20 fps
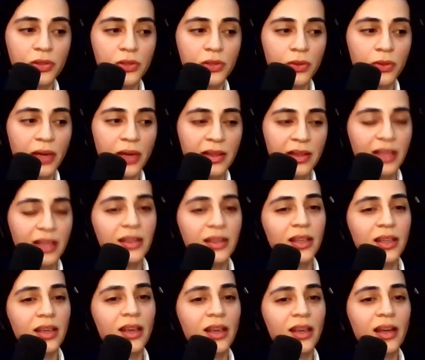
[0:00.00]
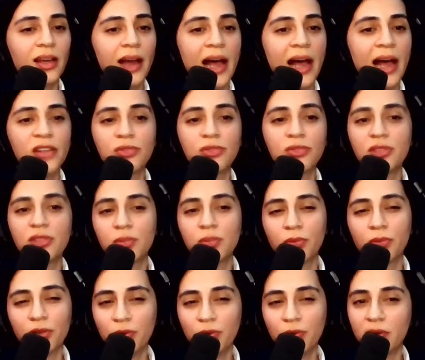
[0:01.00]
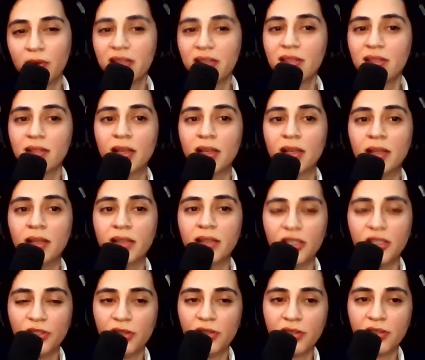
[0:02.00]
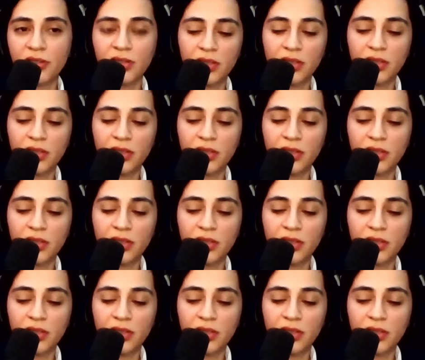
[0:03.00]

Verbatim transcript: So I think the answer is more nuanced than just,